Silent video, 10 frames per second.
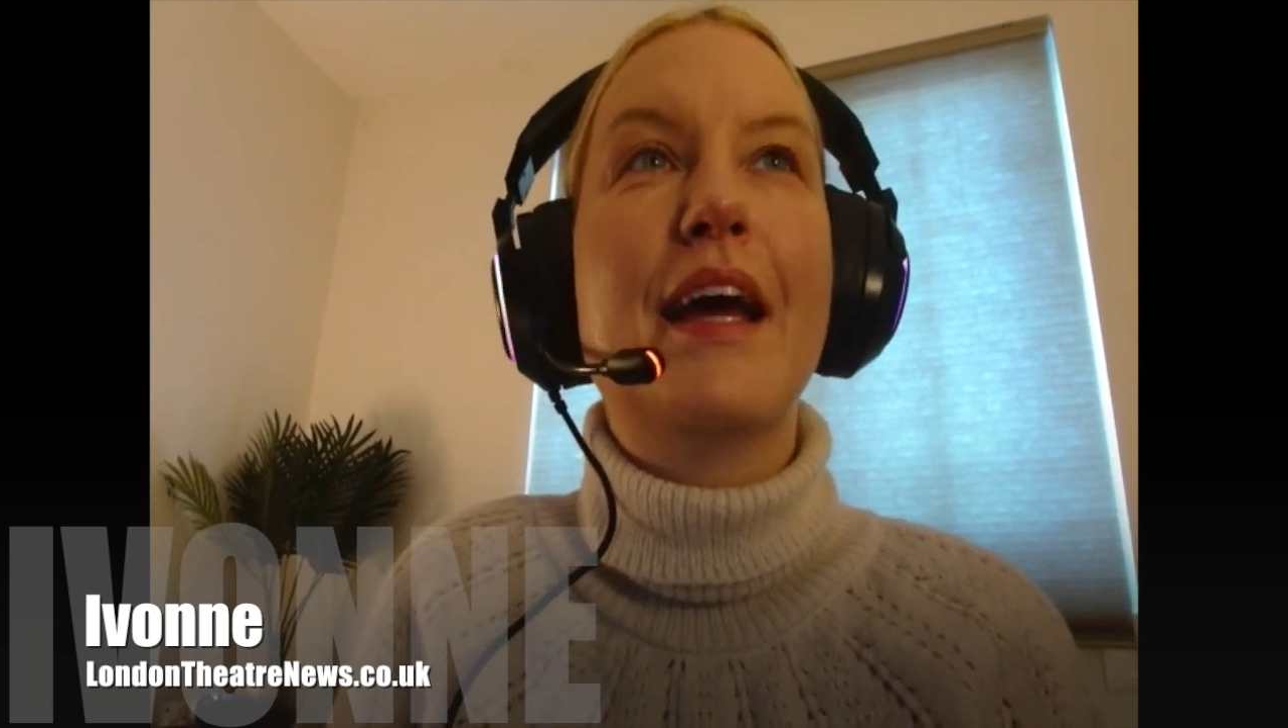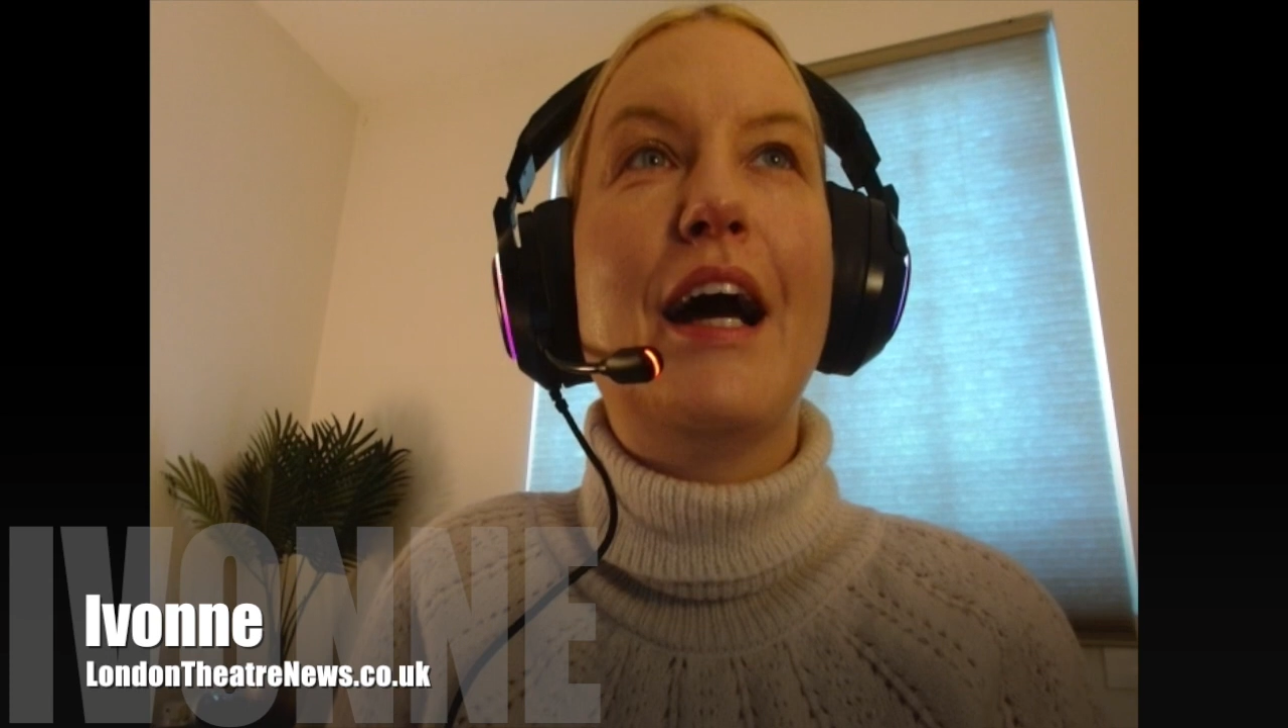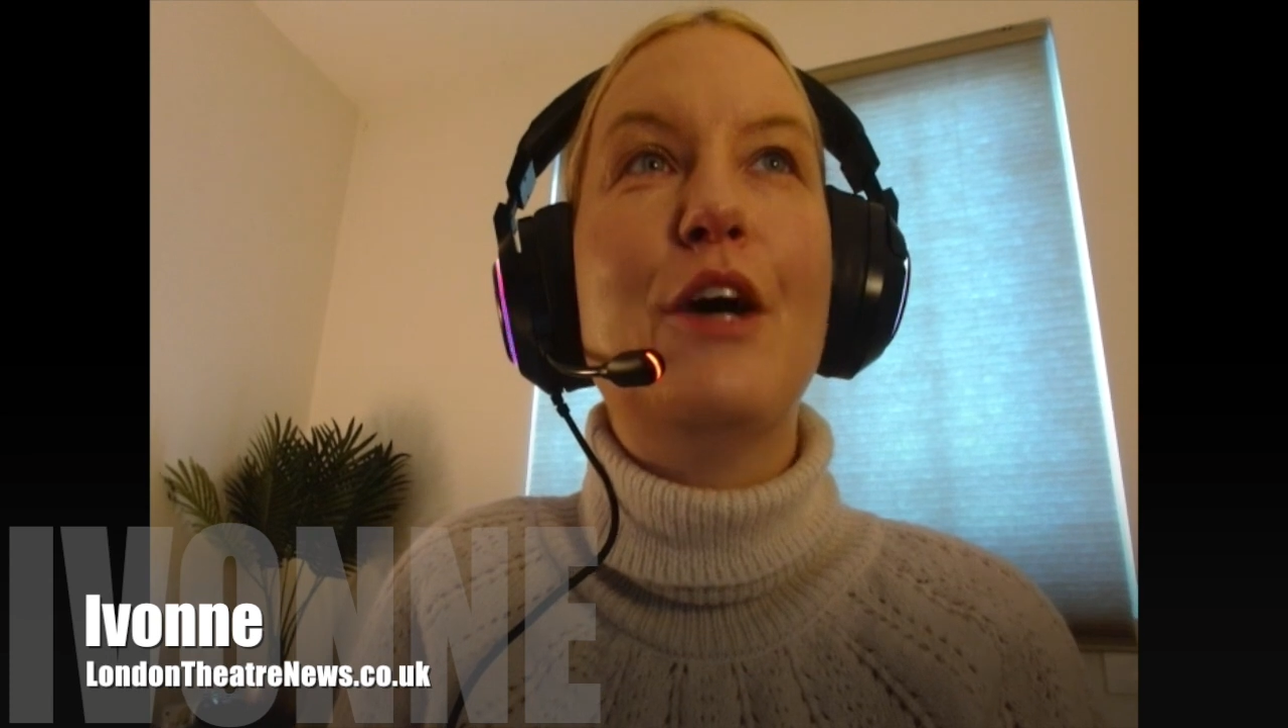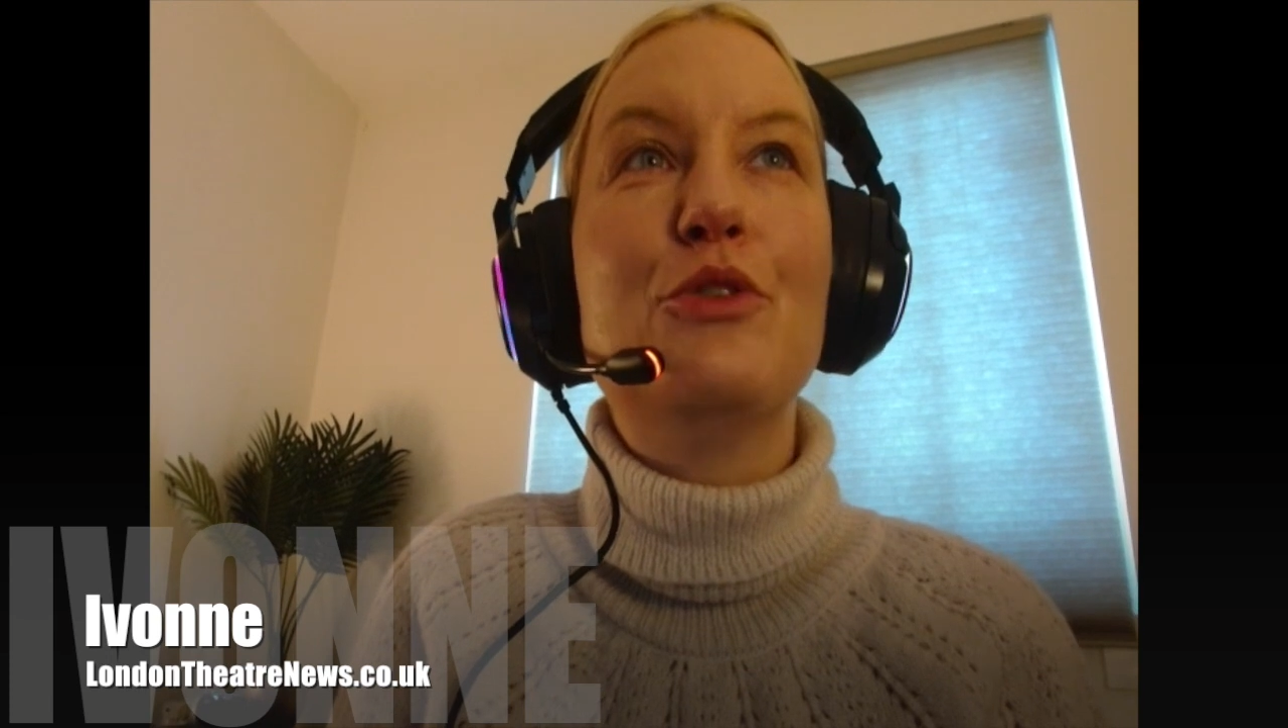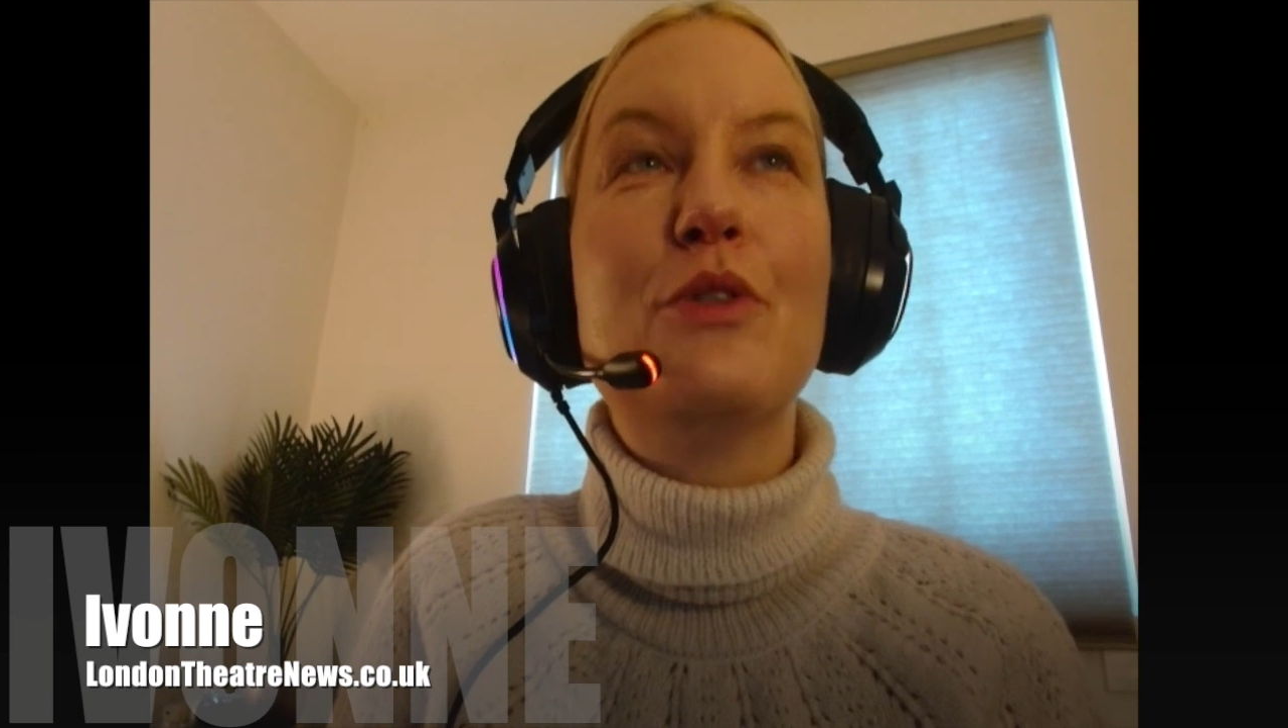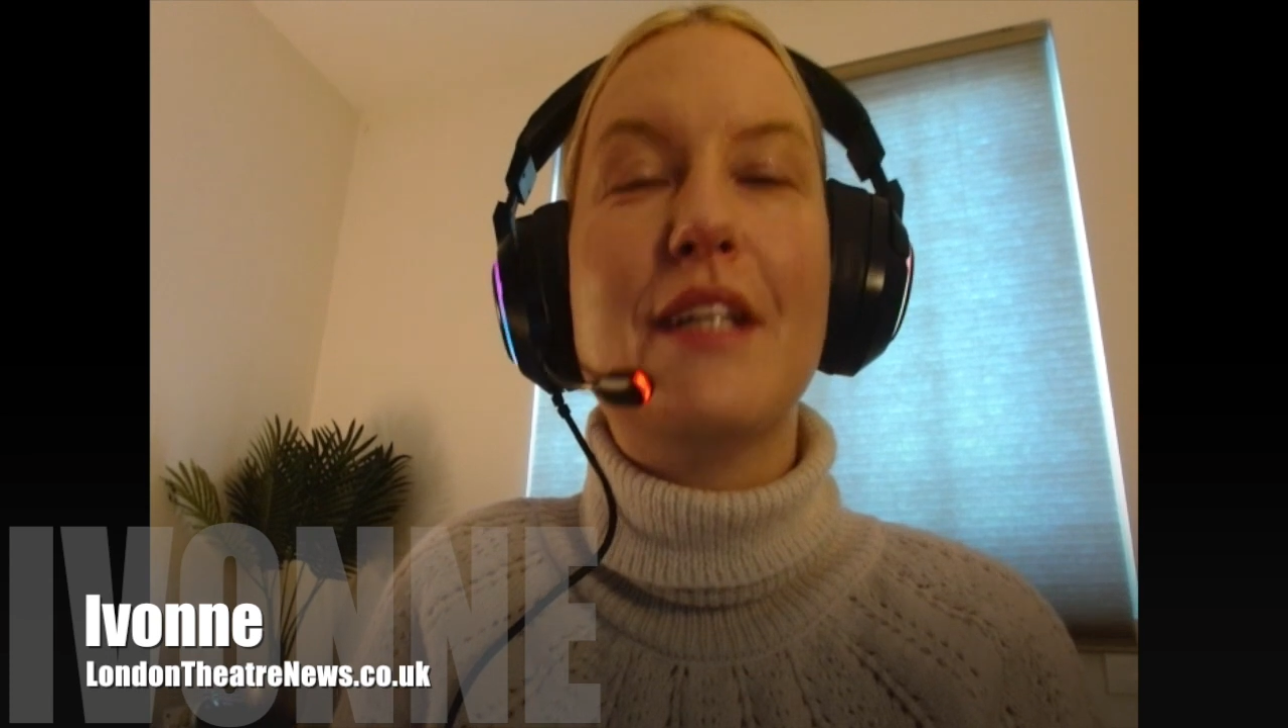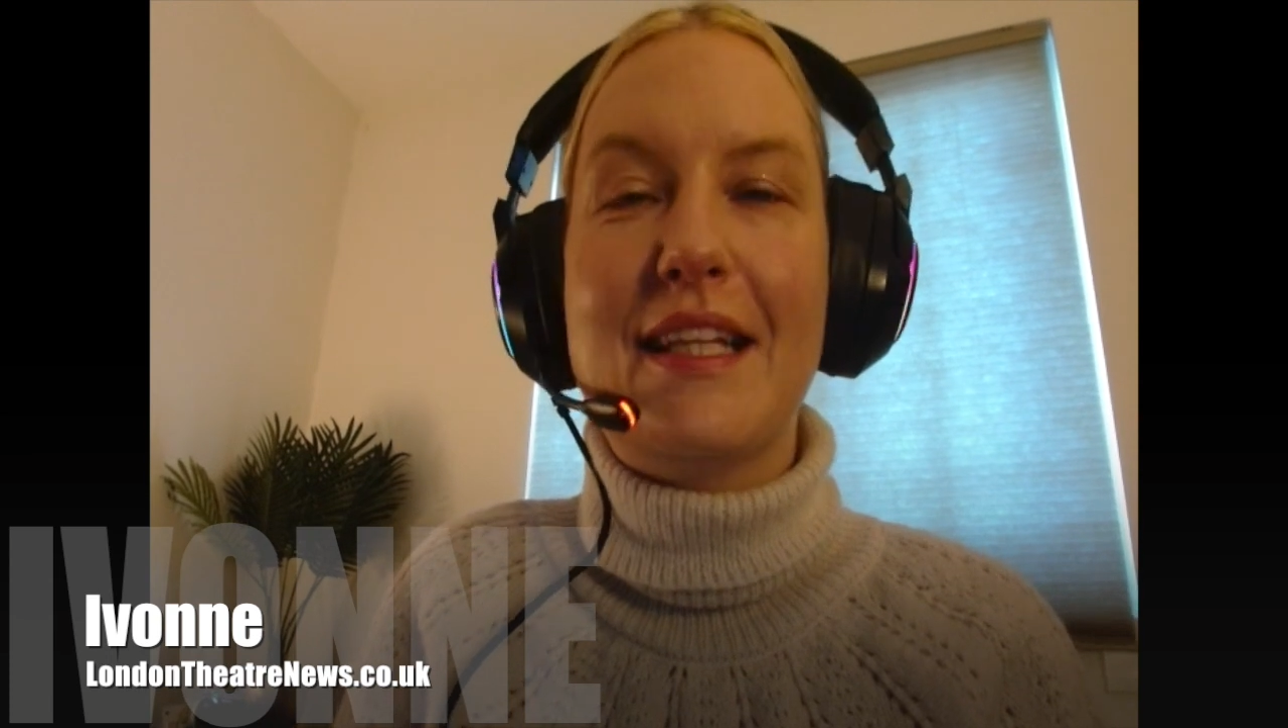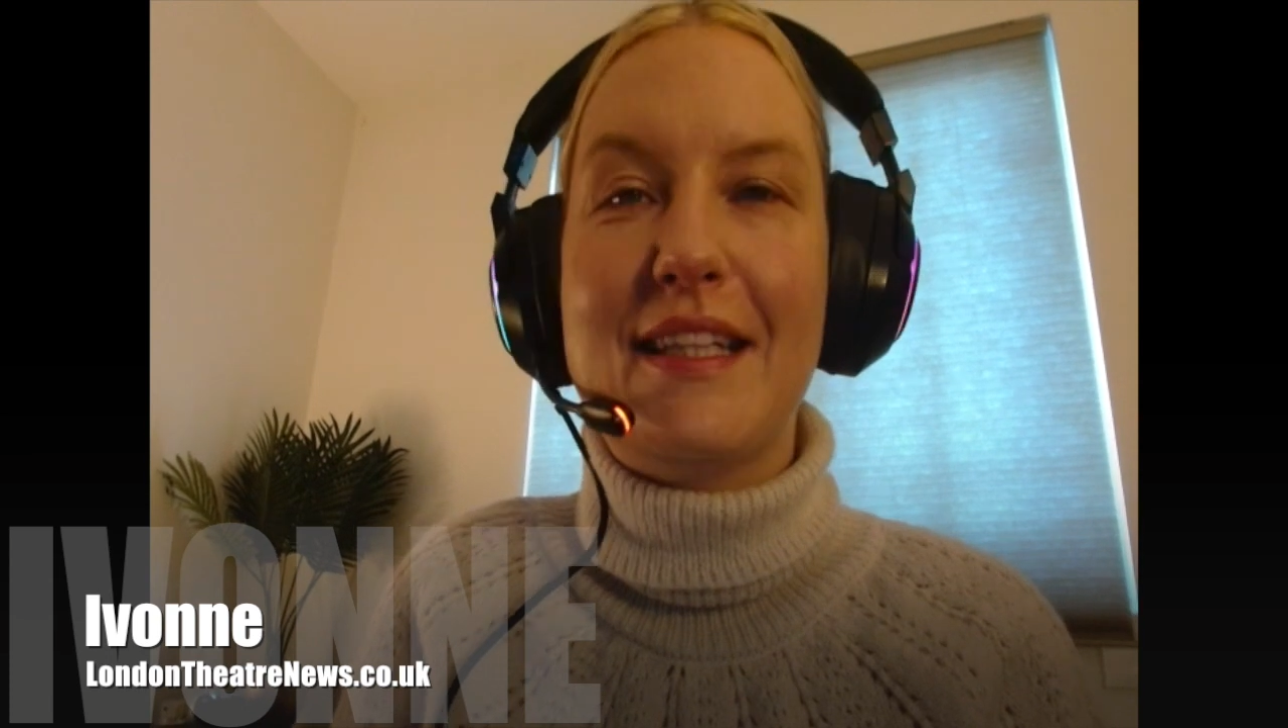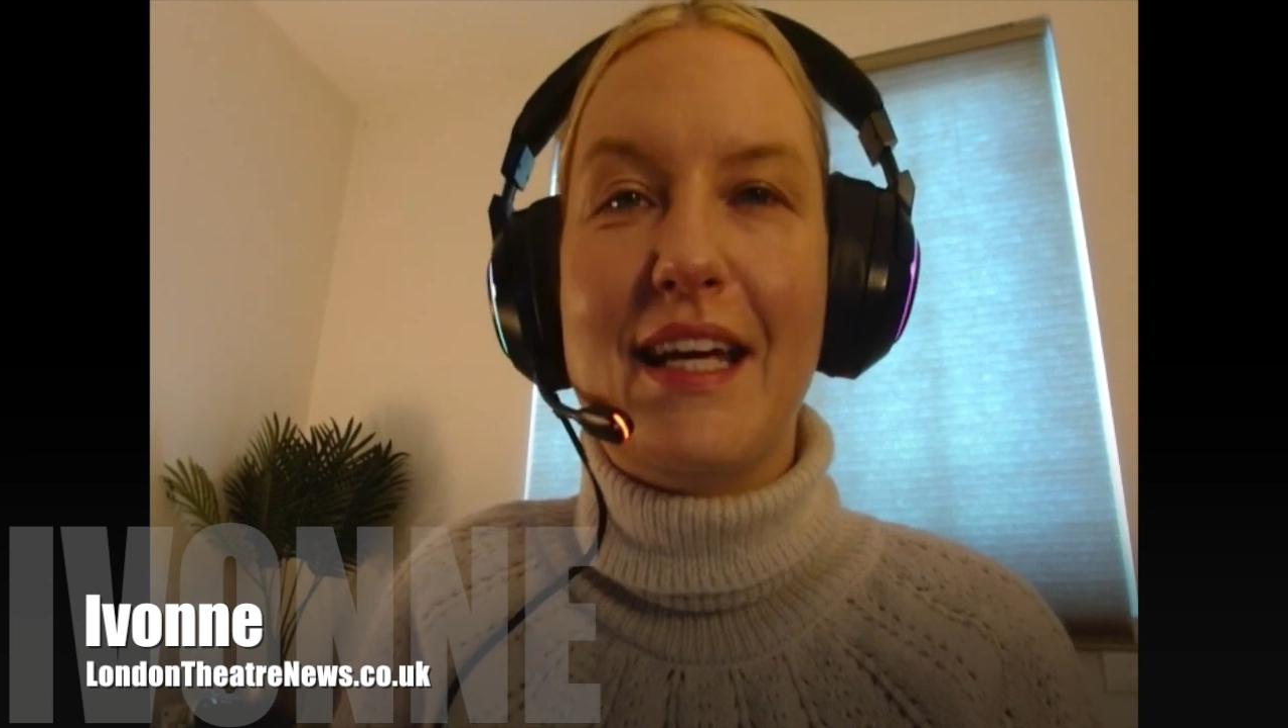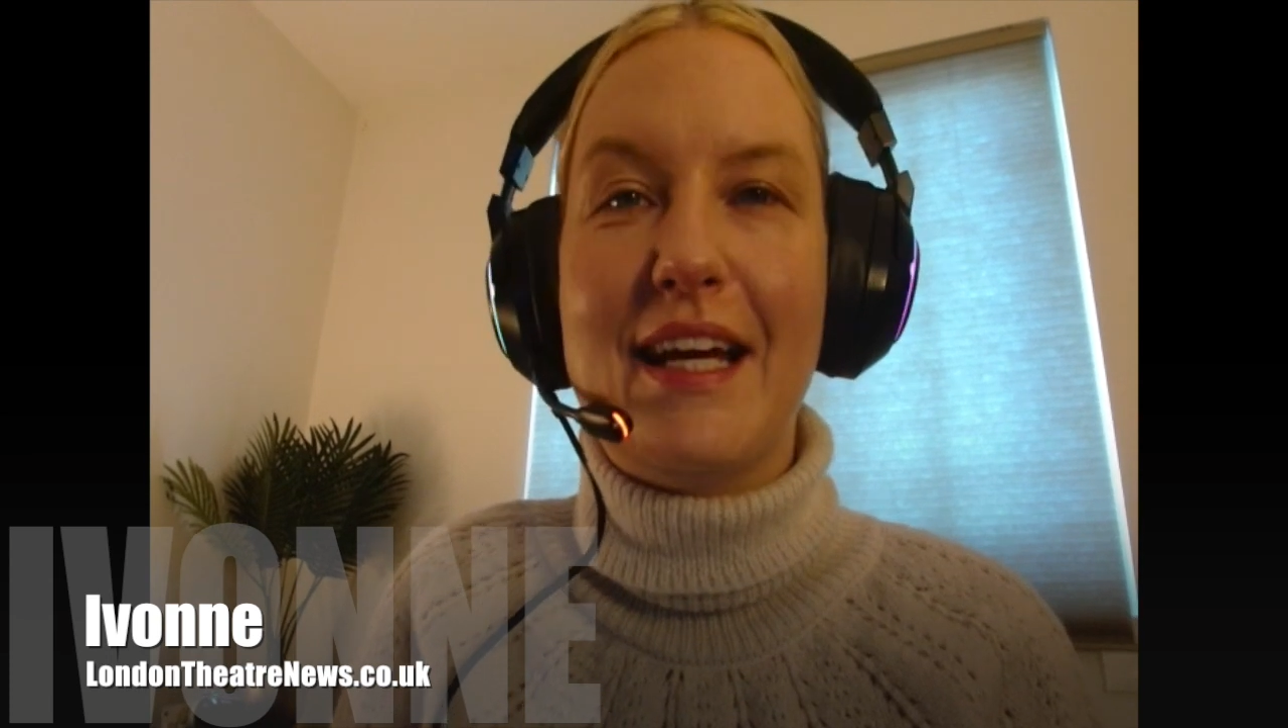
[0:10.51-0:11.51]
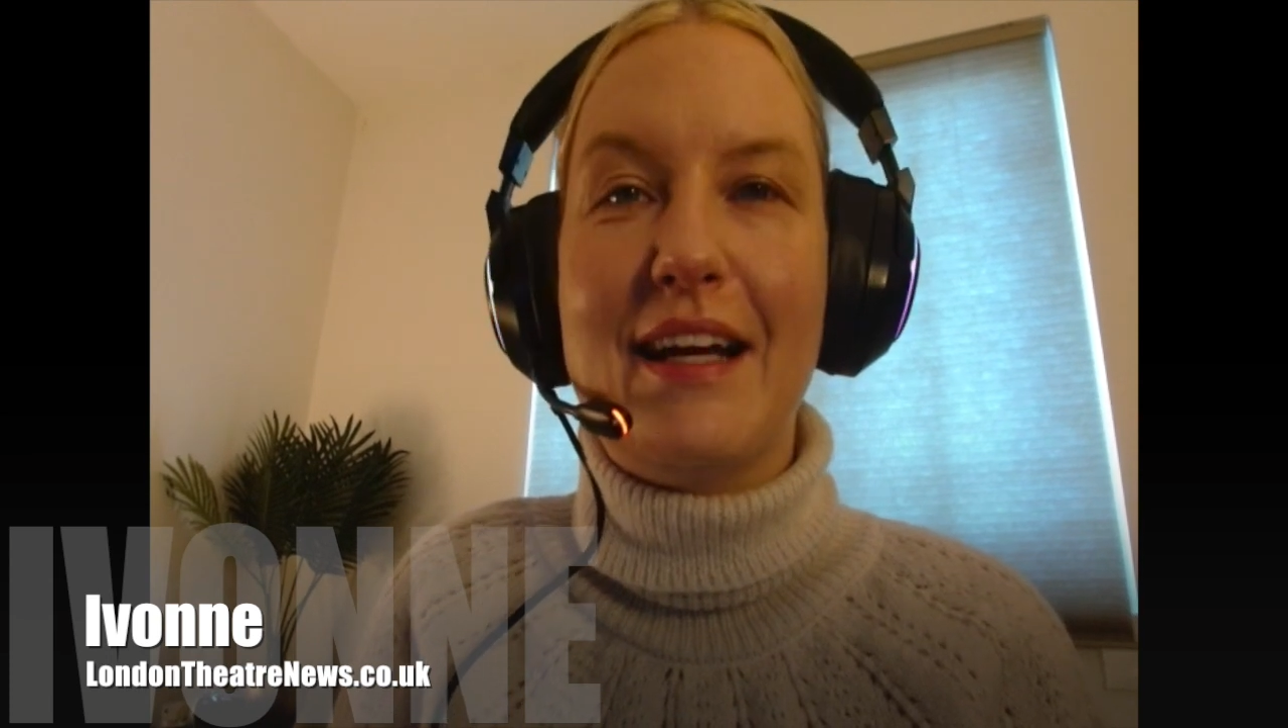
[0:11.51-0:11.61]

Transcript: how to get there,